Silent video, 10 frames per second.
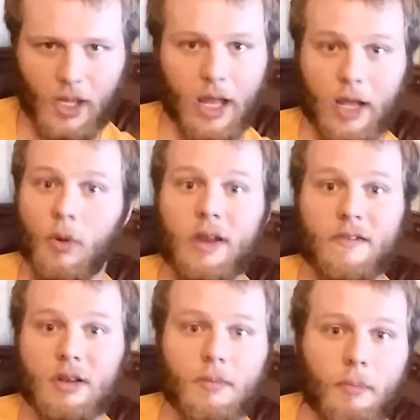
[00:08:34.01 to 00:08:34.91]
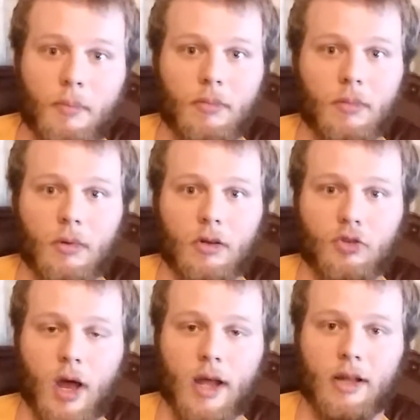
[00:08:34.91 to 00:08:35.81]
like, it wasn't even
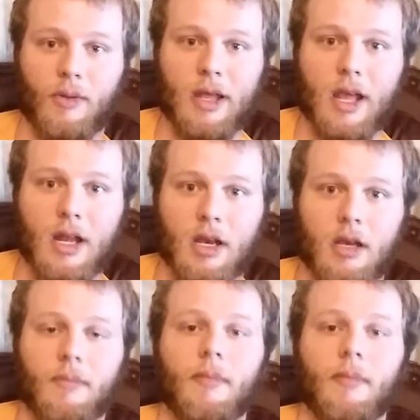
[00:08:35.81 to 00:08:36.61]
trying to be hidden.